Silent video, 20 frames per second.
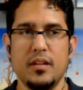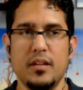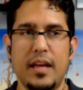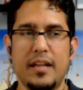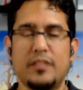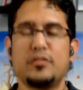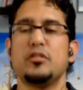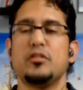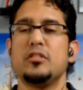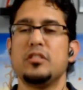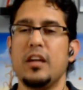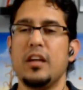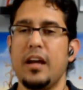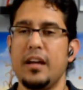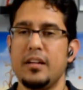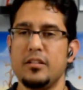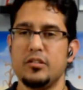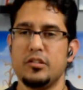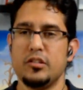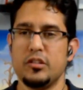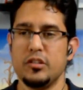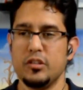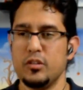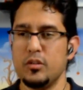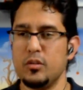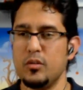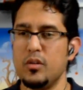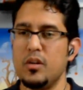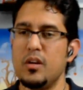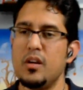exercise
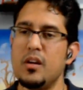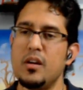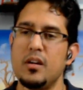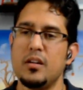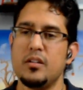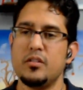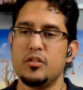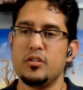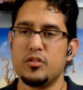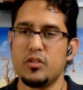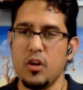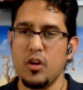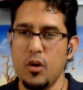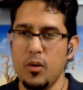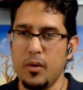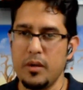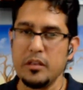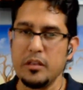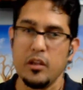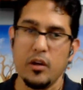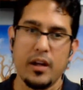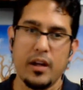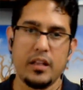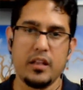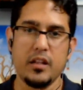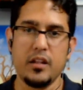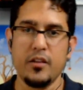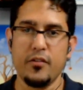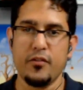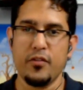to just go and look
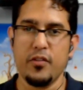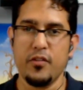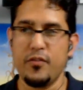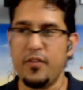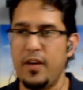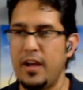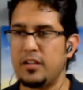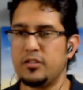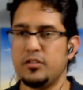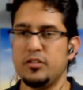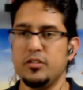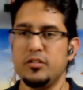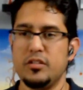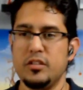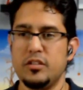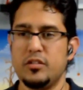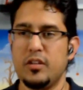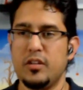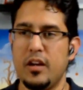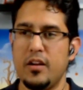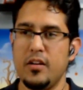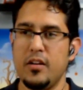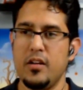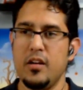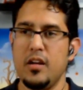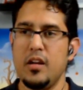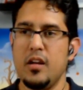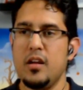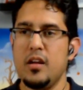at the different factions and try to